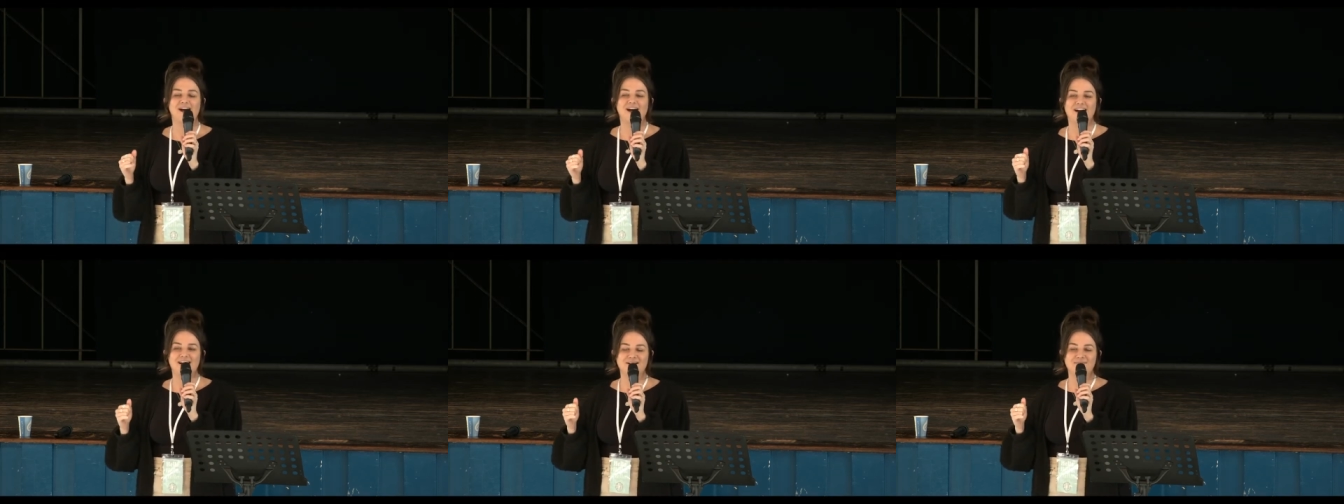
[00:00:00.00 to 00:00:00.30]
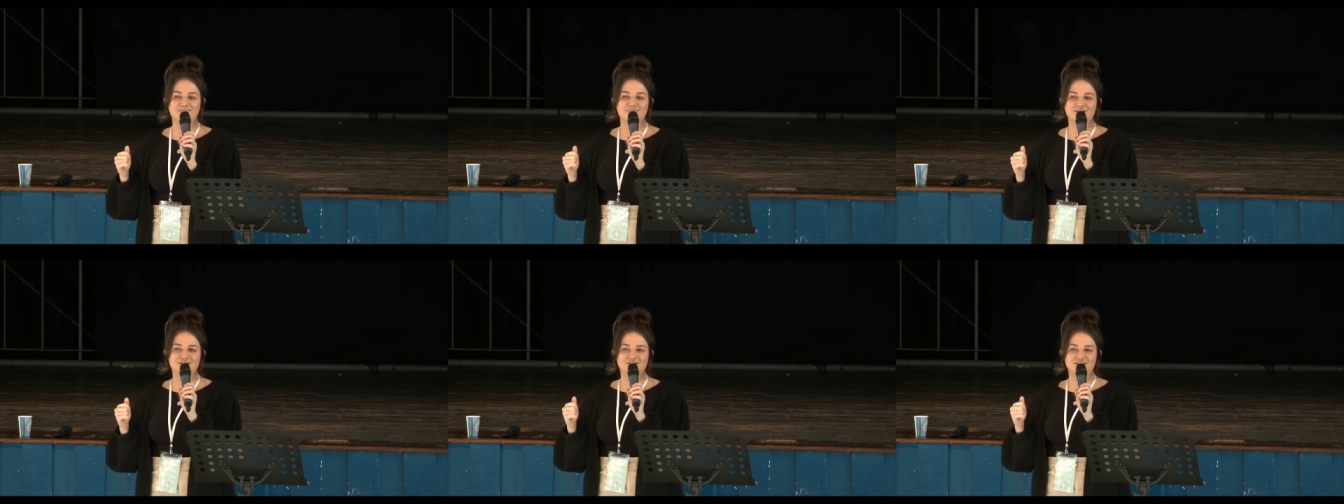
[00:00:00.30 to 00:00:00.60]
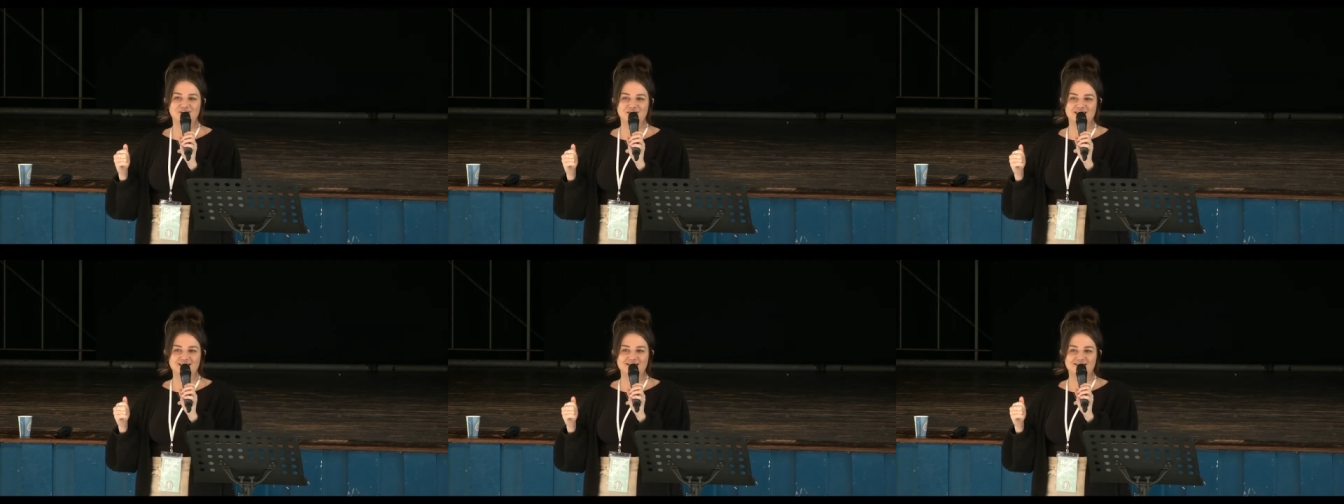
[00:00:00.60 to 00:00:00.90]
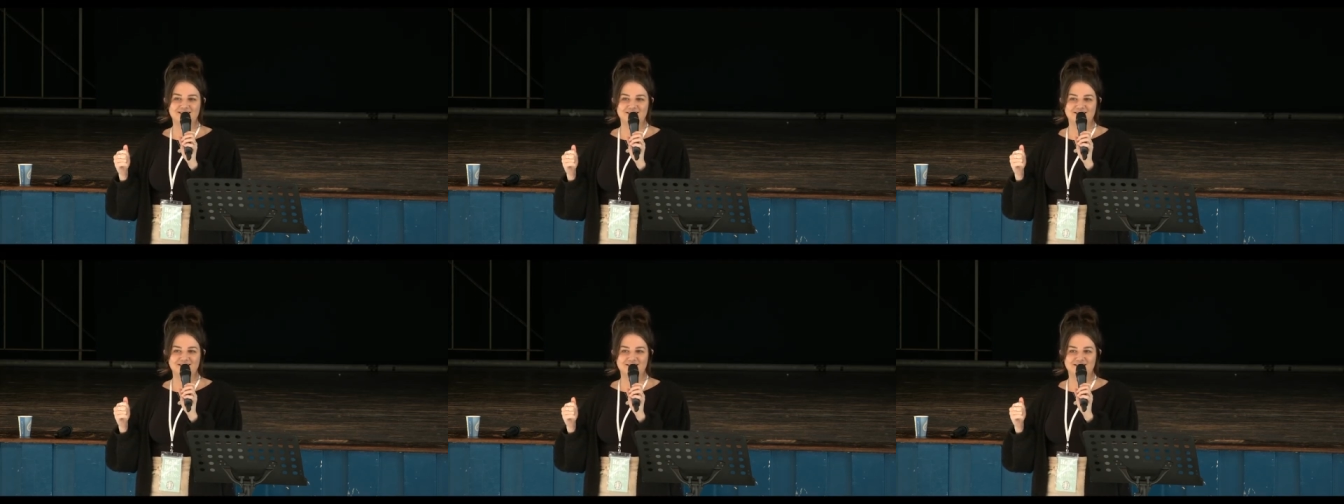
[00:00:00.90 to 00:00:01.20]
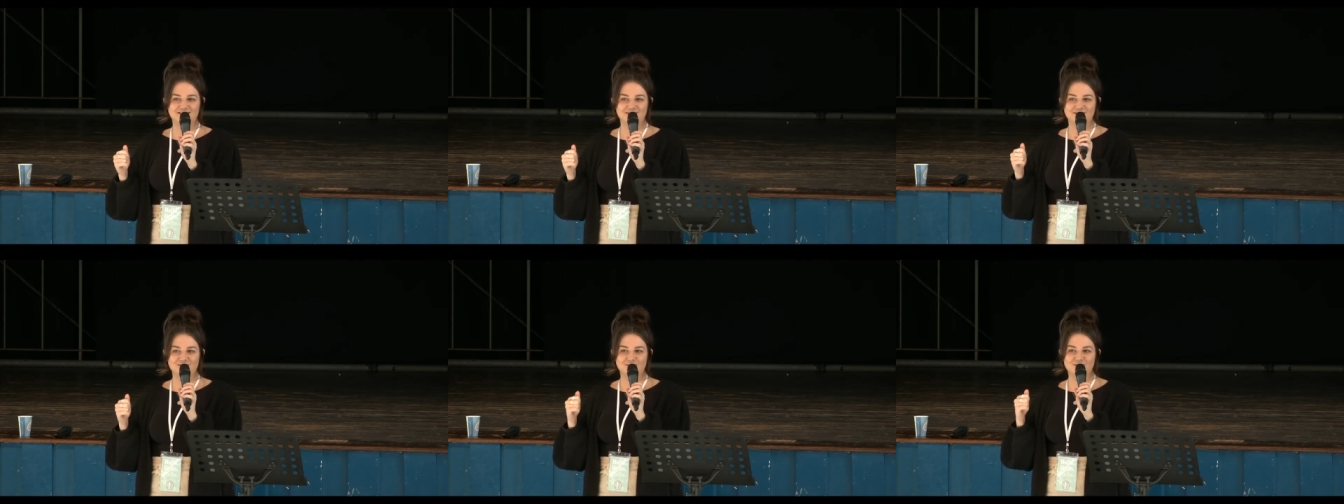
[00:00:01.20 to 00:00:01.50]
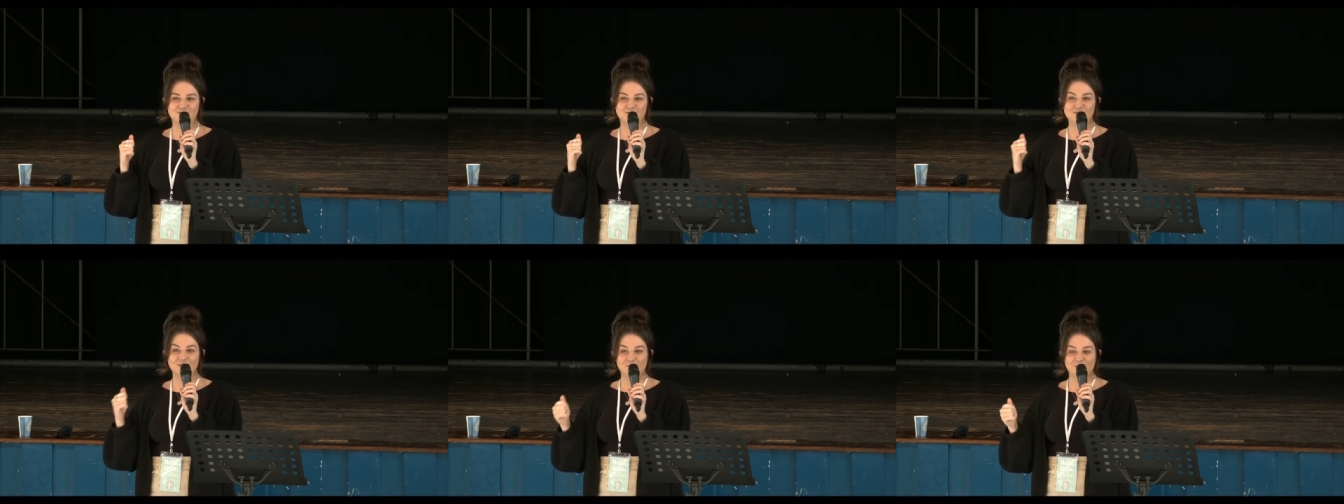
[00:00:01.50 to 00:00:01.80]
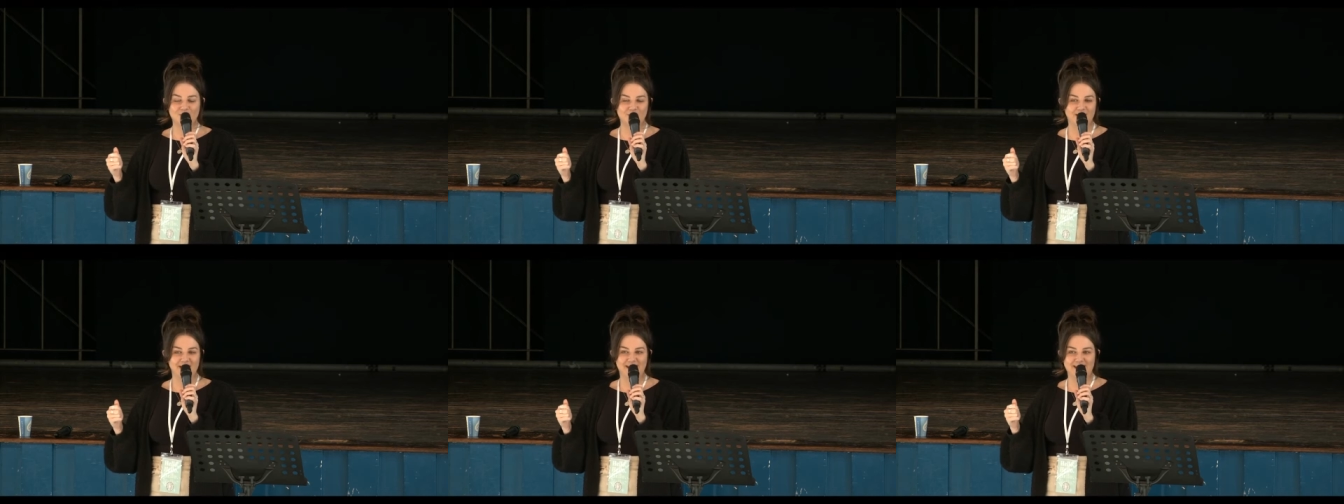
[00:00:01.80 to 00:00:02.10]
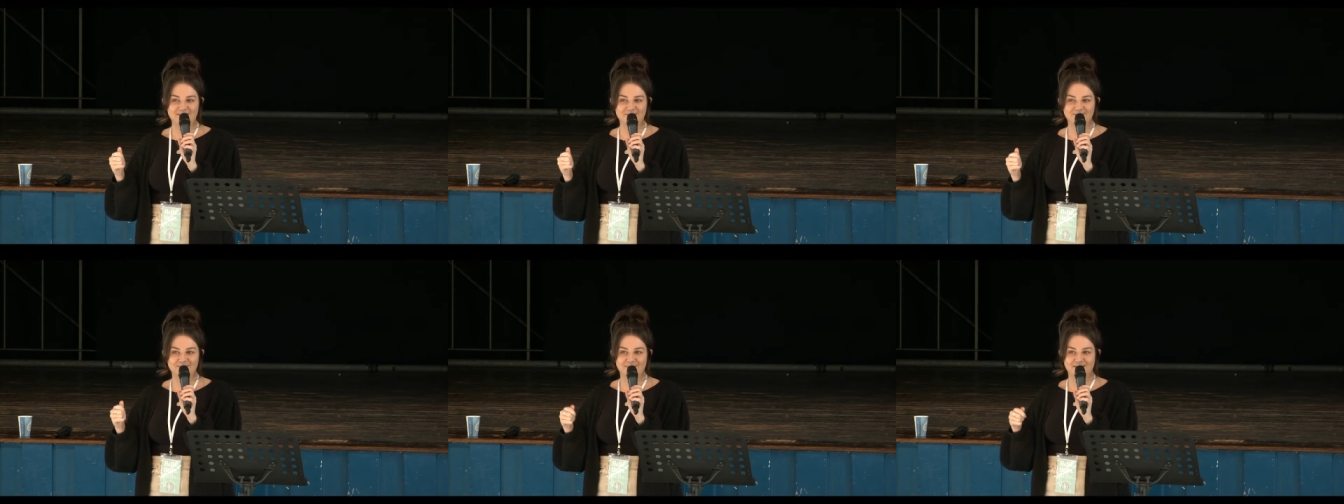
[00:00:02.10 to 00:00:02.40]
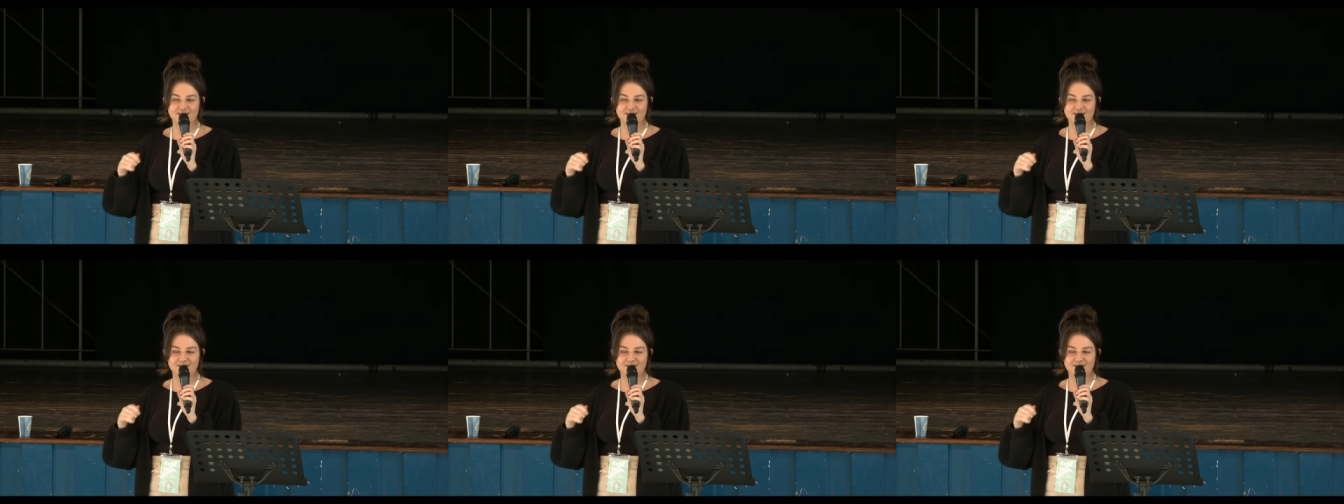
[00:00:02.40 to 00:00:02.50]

um, Jesus saw him,